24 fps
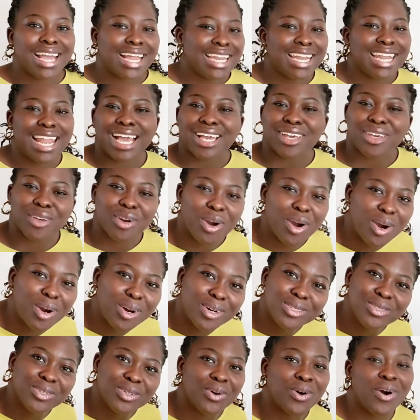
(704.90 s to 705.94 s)
like you
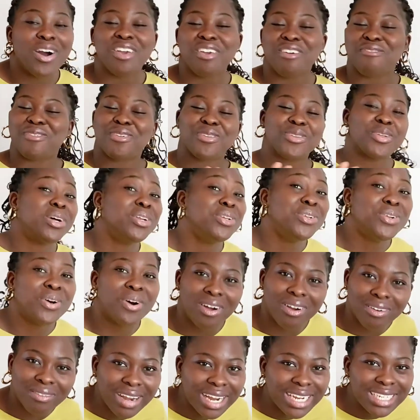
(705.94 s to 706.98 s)
all know, if you don't know
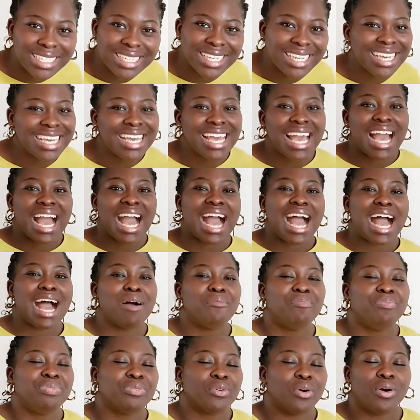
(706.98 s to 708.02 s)
already,
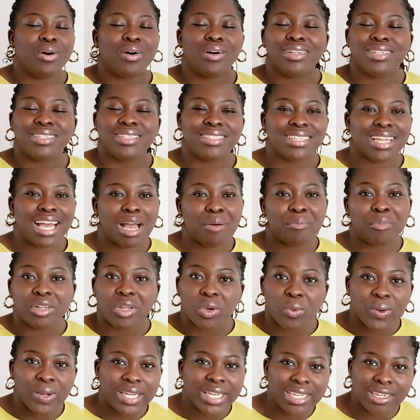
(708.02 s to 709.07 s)
I'm on
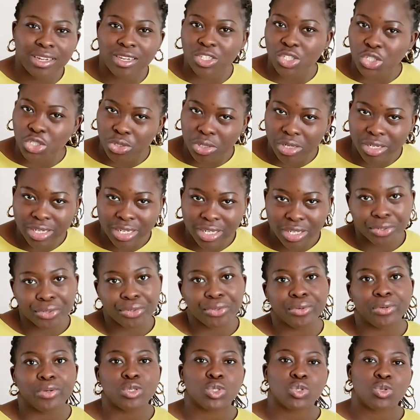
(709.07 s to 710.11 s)
a weight loss journey,
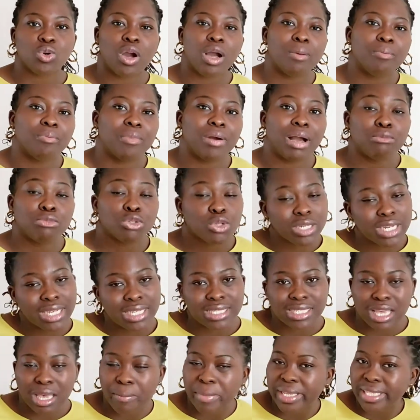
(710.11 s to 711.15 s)
you know. So I'm doing
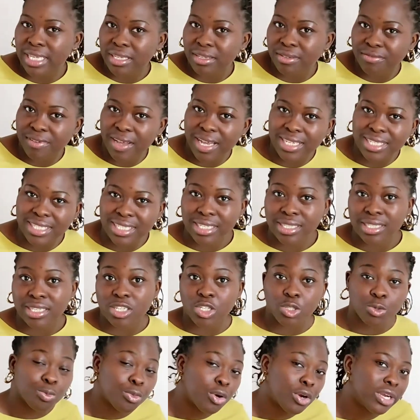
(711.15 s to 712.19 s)
intermittent fasting
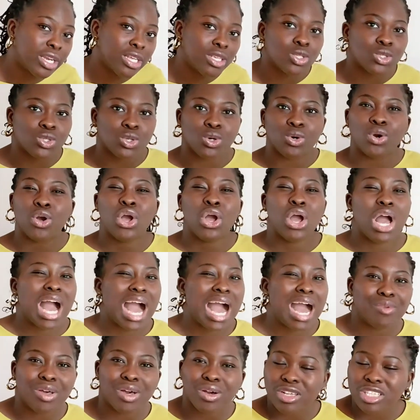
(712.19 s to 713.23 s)
this morning, so
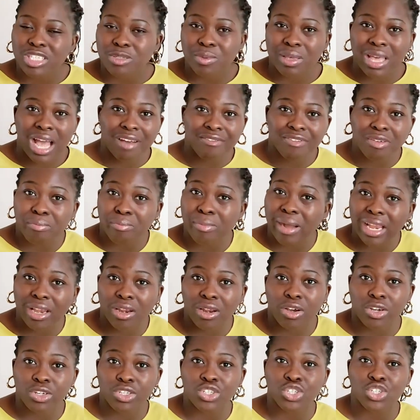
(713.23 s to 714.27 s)
I'm not going to be having my
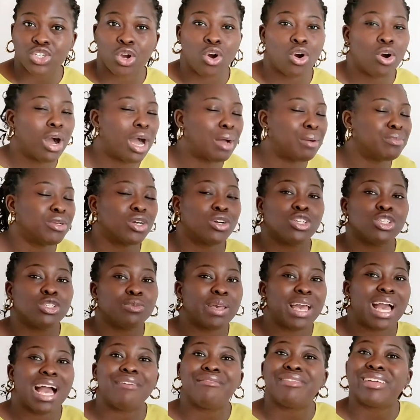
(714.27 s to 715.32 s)
lunch, or I'm not going to
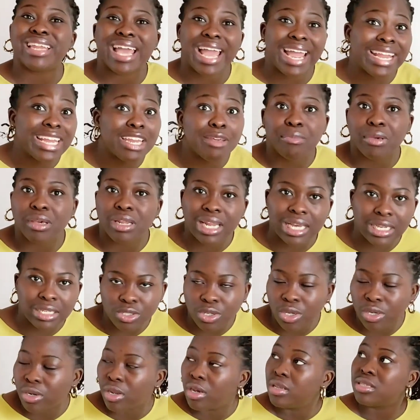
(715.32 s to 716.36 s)
be having any meal at
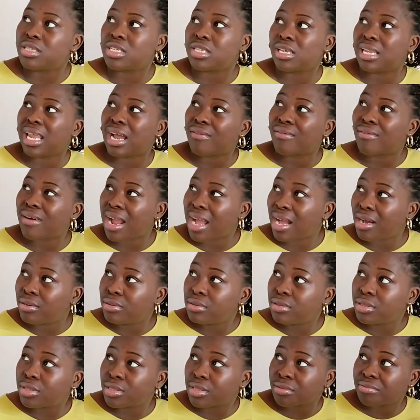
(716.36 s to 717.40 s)
all until
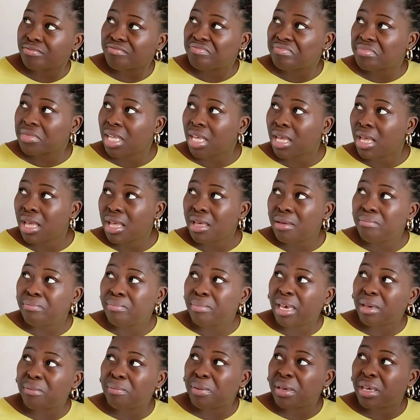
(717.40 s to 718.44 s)
around
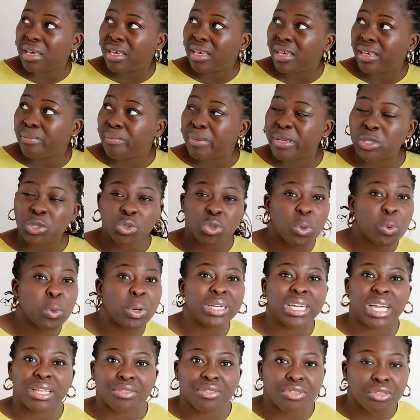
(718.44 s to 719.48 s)
maybe between
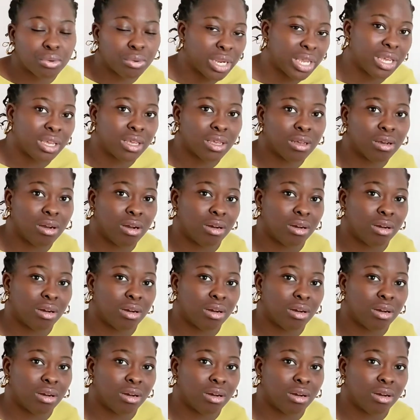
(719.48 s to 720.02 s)
1 and 3,